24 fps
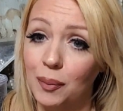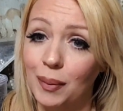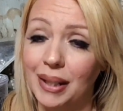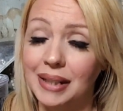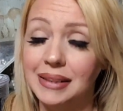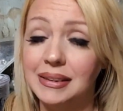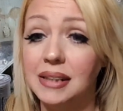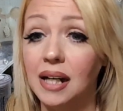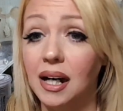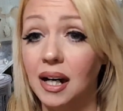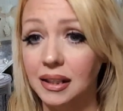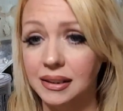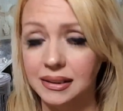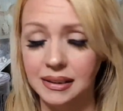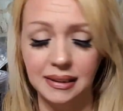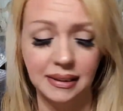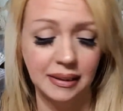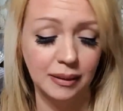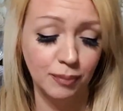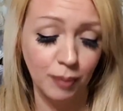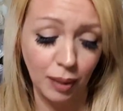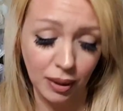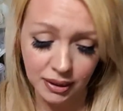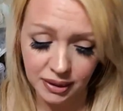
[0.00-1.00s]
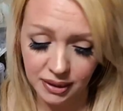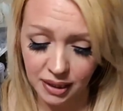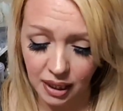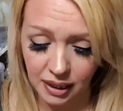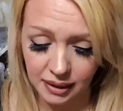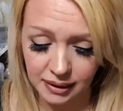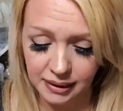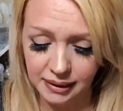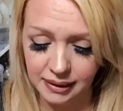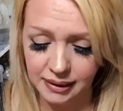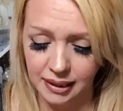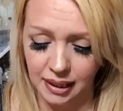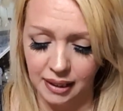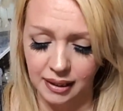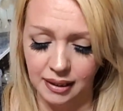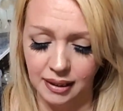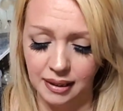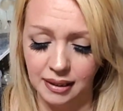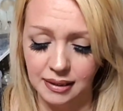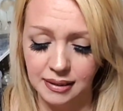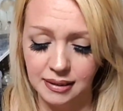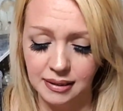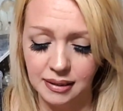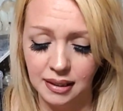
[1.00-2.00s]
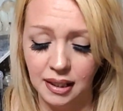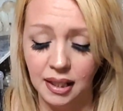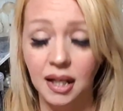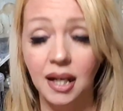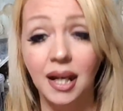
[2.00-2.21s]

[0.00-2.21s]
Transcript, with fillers: by tati tati said this